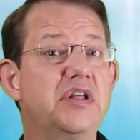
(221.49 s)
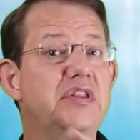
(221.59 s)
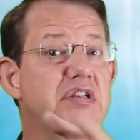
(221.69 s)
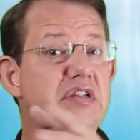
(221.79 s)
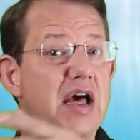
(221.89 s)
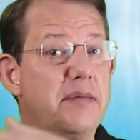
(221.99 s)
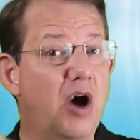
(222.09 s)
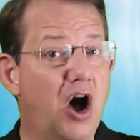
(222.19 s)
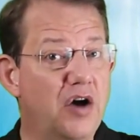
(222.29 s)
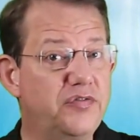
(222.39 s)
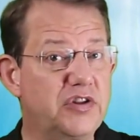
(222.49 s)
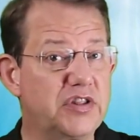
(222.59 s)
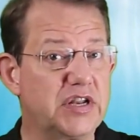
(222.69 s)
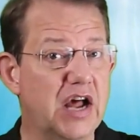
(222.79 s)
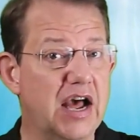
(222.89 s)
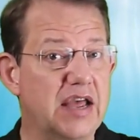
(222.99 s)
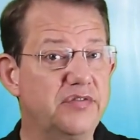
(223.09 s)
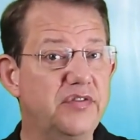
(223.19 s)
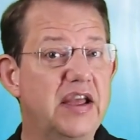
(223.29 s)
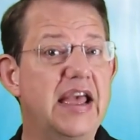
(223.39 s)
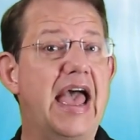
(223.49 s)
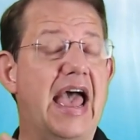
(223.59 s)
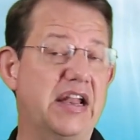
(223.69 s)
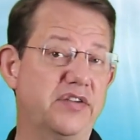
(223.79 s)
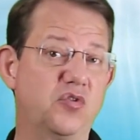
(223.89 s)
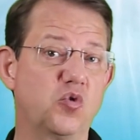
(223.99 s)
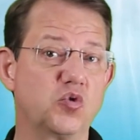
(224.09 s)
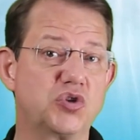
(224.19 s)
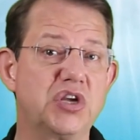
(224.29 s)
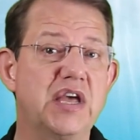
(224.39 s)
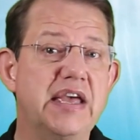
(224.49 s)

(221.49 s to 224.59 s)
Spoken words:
the time after the dive, and of course